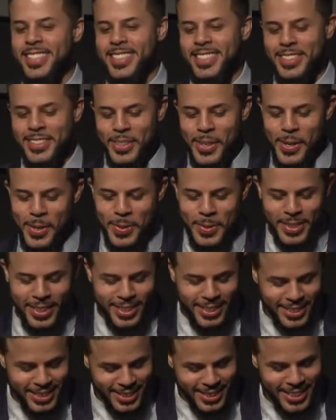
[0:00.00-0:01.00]
So,
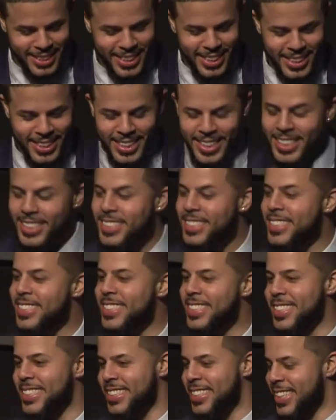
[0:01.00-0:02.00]
this
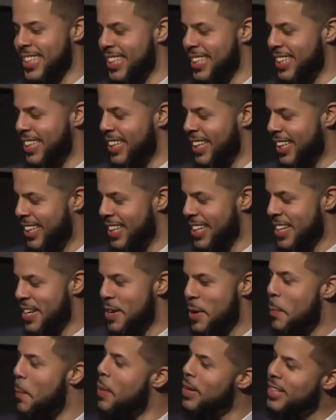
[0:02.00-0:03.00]
is to say that
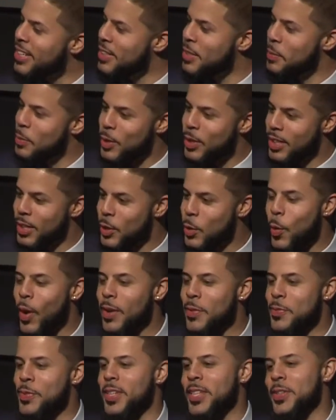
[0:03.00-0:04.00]
many of them couldn't
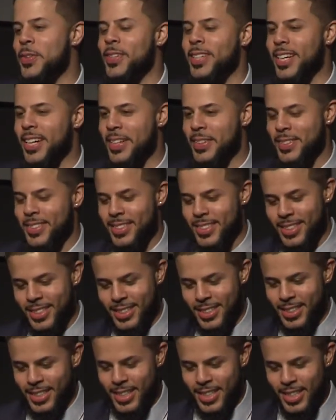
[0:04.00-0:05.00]
quite figure it out.
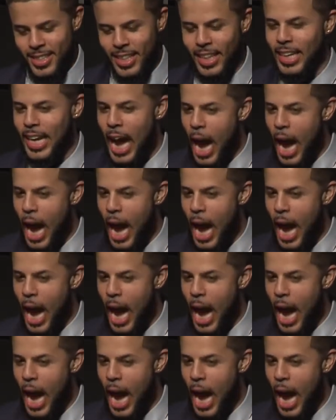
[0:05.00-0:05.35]
Like,